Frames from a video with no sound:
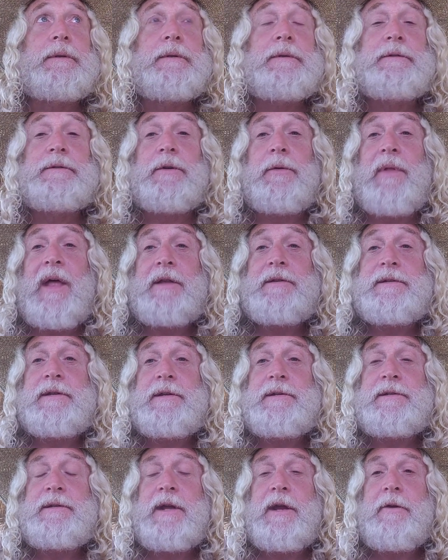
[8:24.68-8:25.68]
So that's the
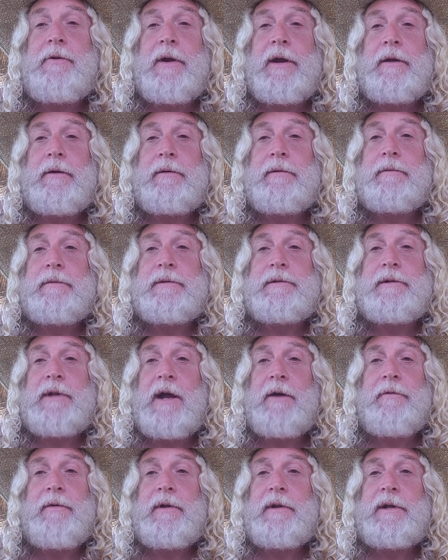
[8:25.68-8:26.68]
secret. It's
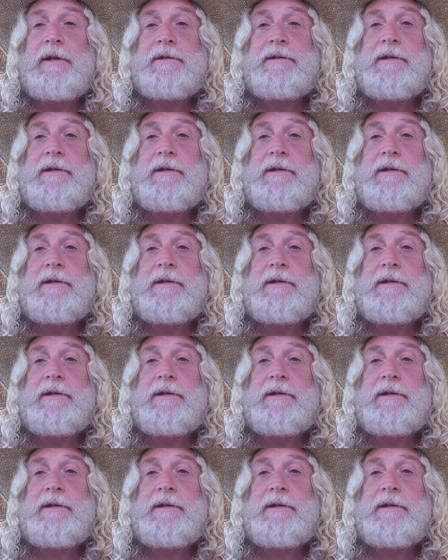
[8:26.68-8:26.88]
not really a